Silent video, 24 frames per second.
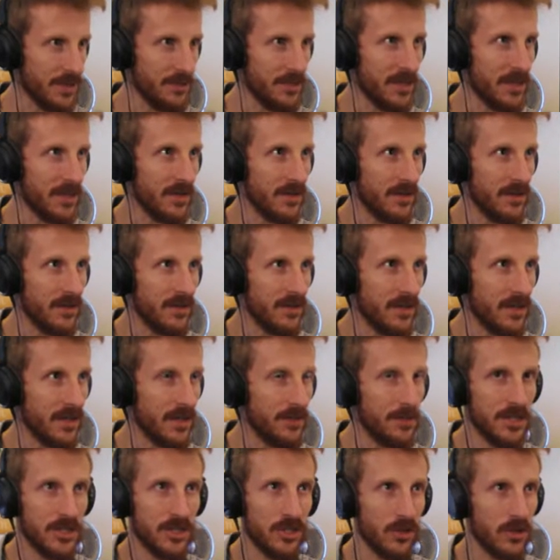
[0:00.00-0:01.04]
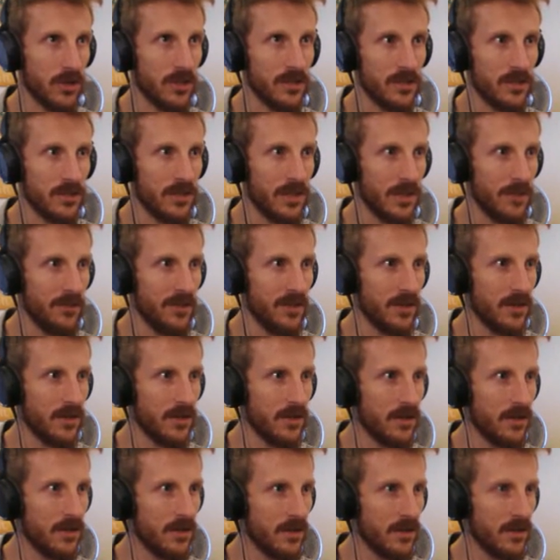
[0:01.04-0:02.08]
give me, give me a torch. Give me.
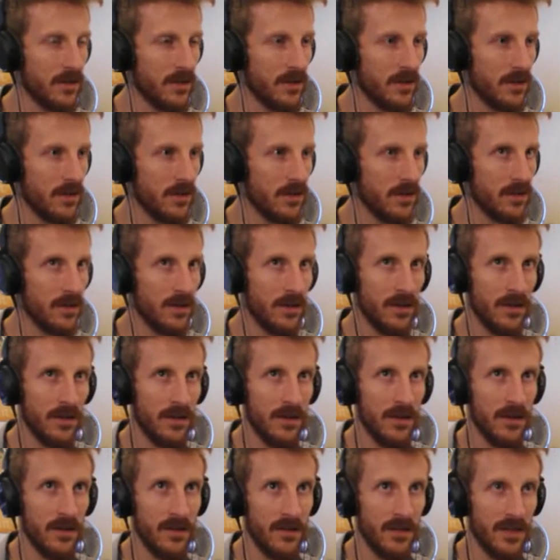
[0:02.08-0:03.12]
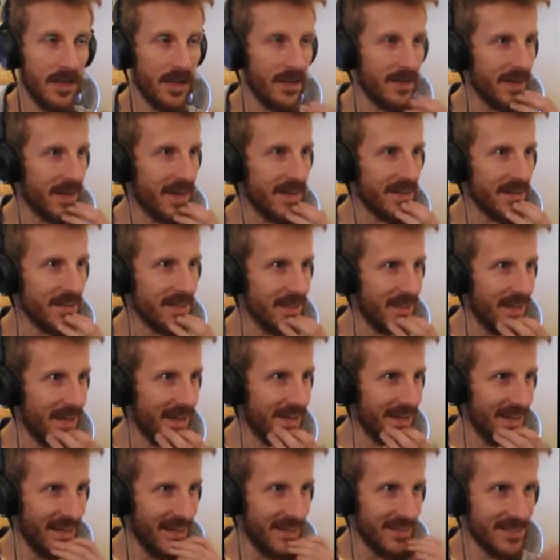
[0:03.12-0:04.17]
Yeah, light it.
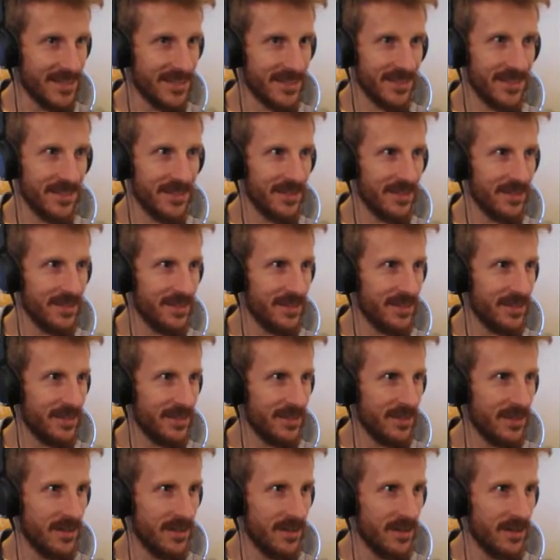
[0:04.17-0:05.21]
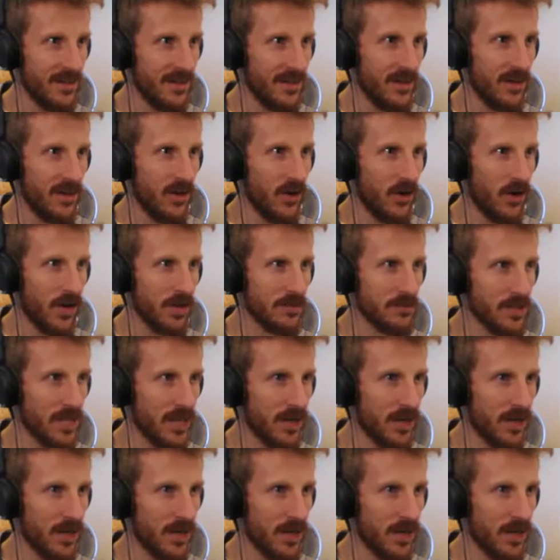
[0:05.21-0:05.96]
Light it! Oh, I'm